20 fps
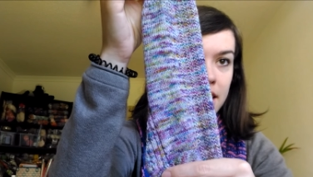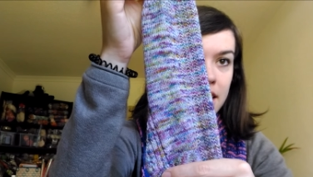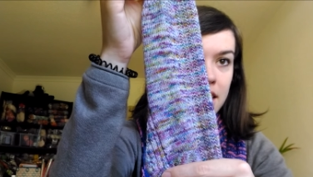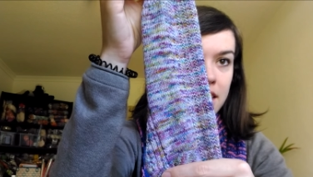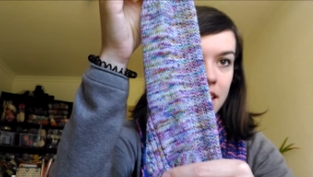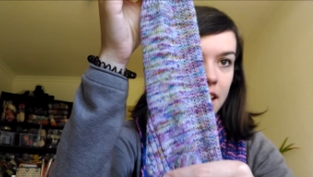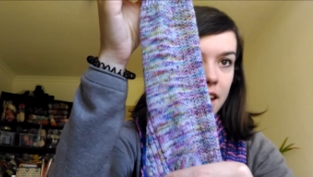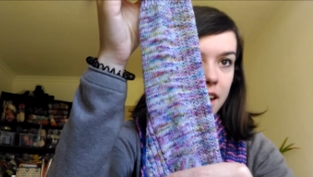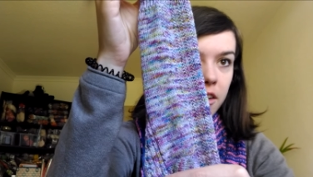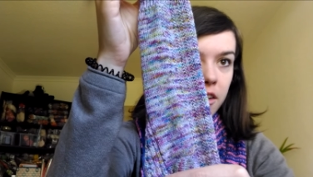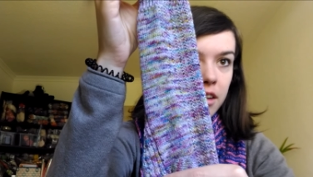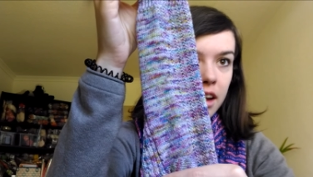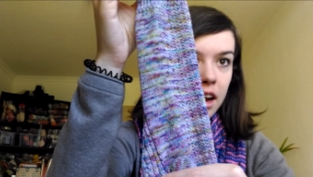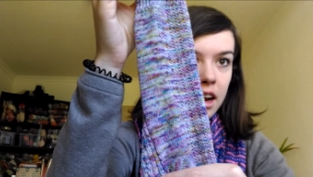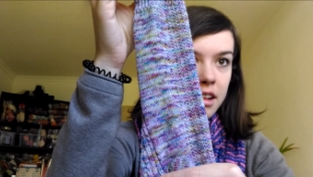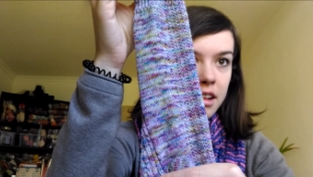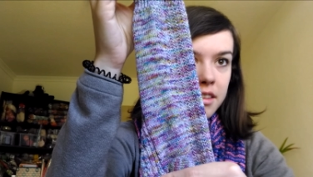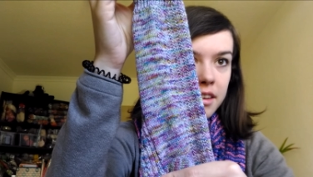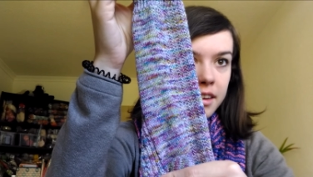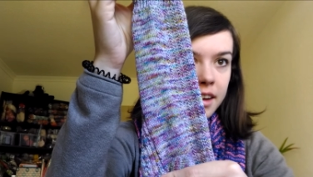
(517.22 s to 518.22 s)
it
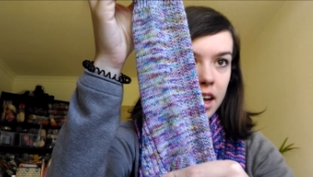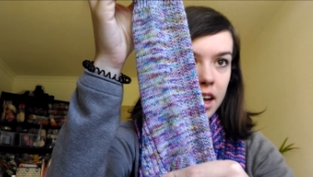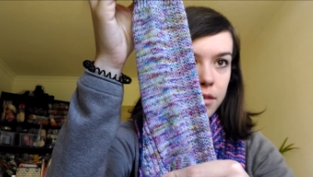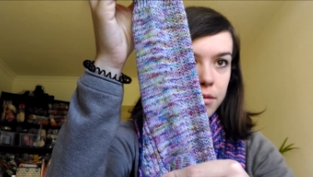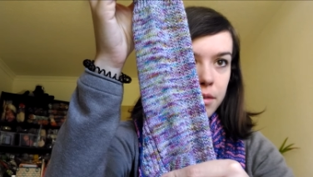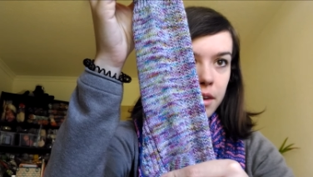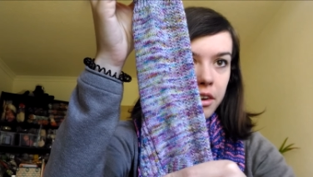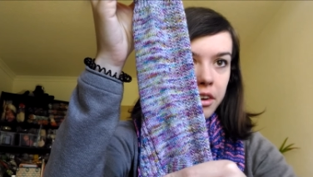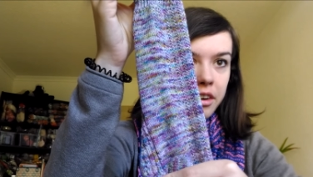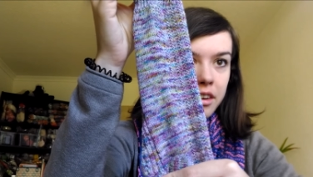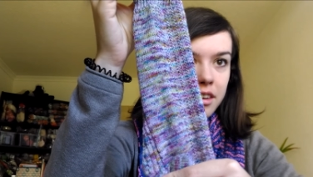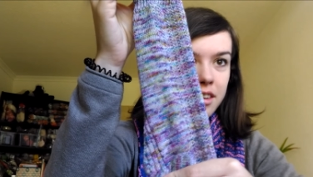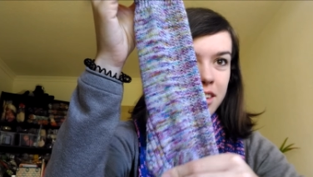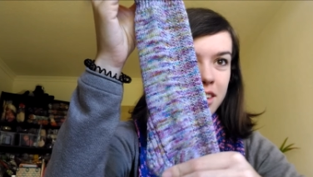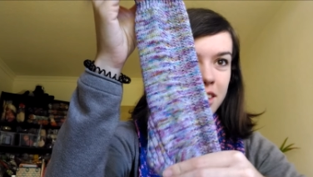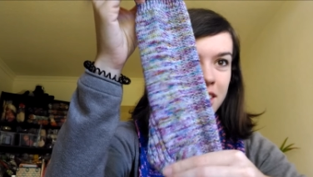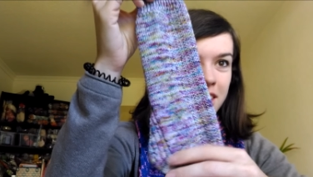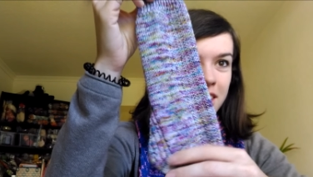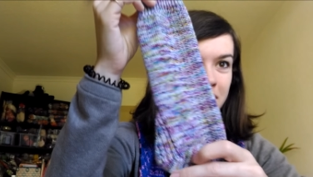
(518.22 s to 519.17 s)
elongates the cuff a lot.